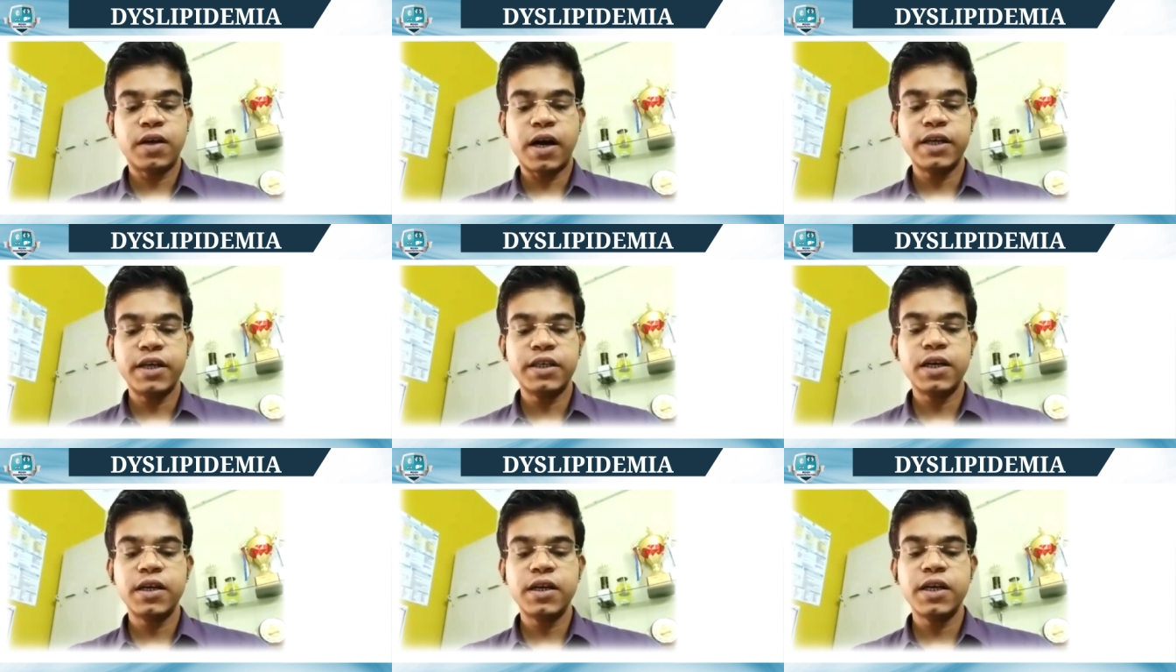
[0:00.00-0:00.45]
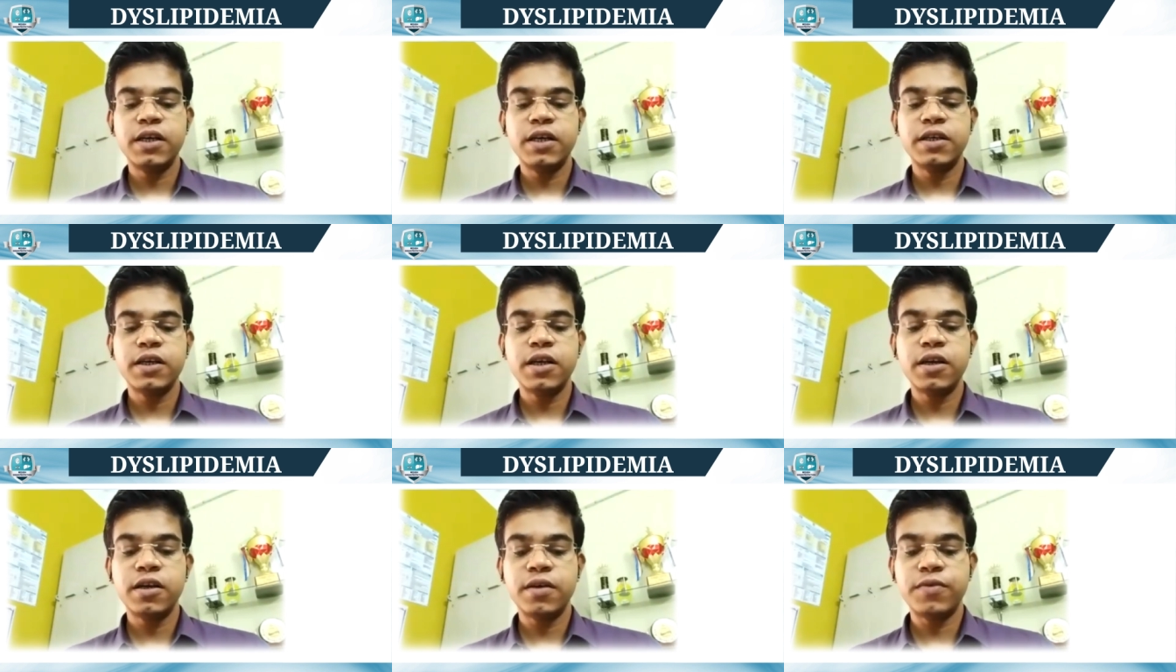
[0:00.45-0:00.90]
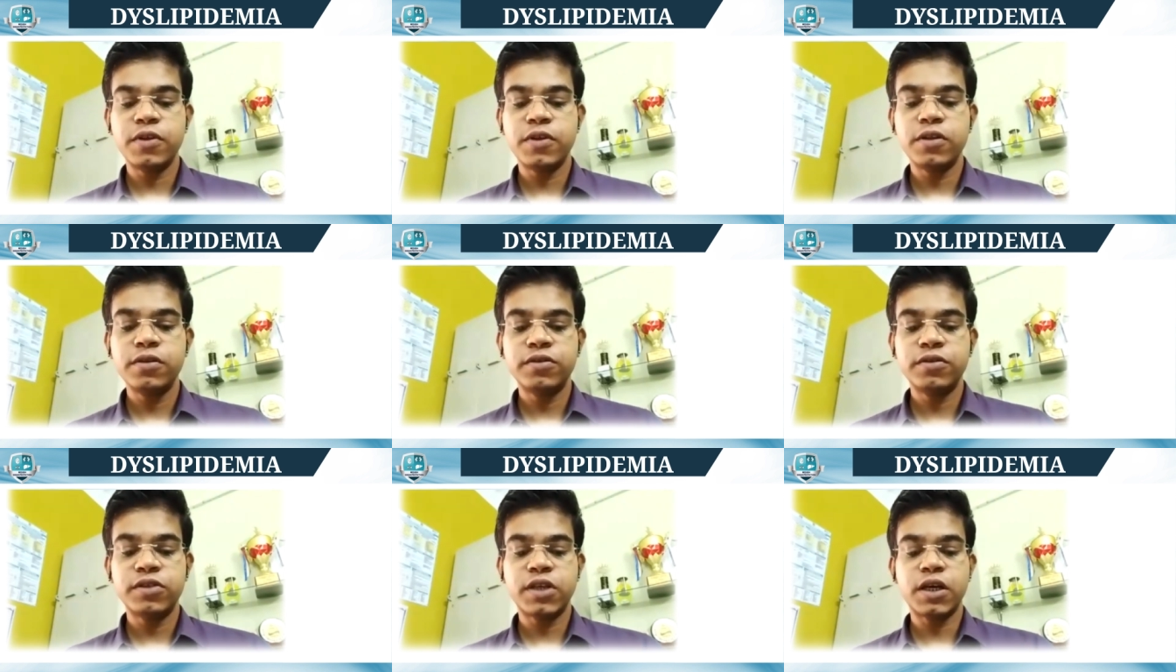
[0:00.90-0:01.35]
The ideal LDL
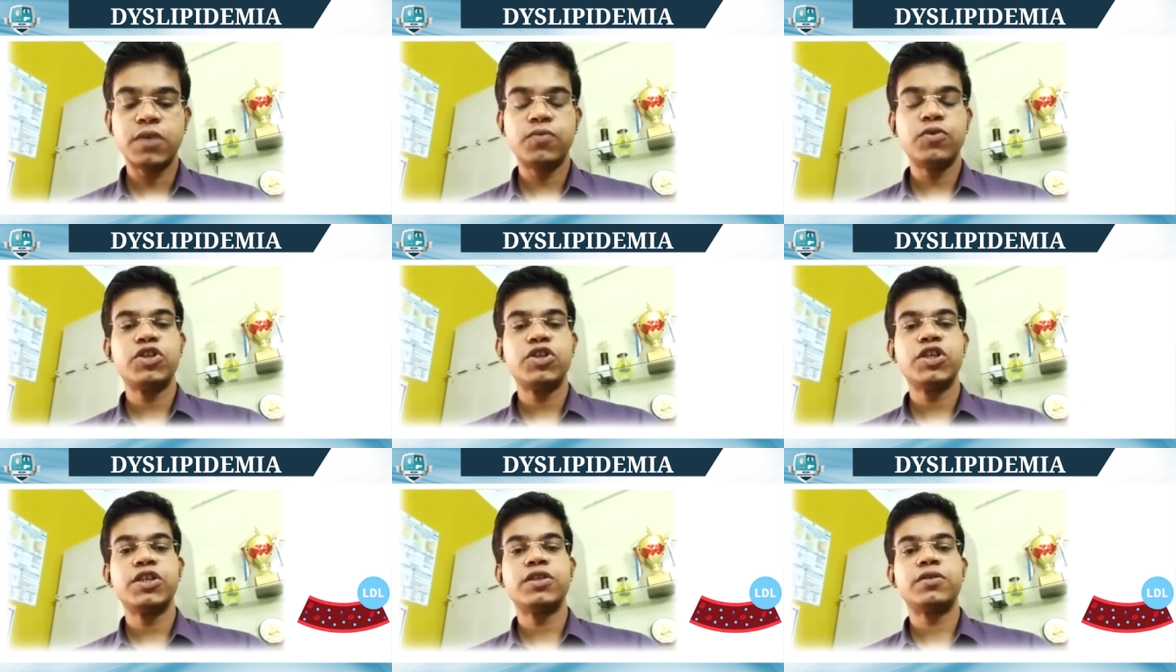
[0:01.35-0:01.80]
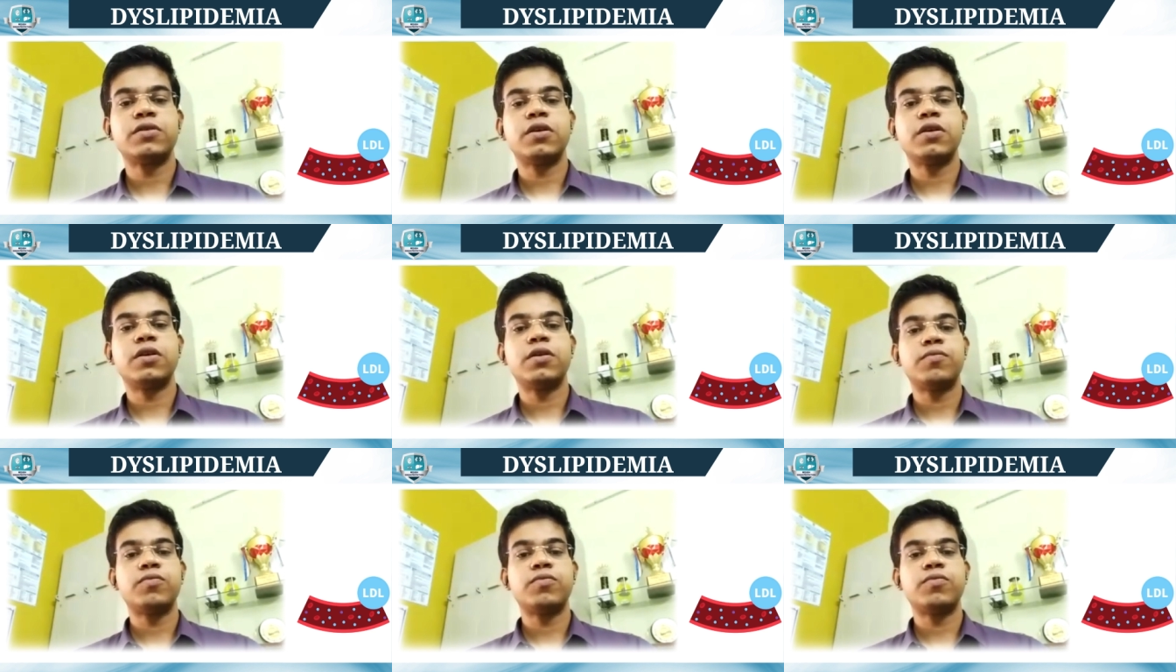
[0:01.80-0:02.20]
level, which is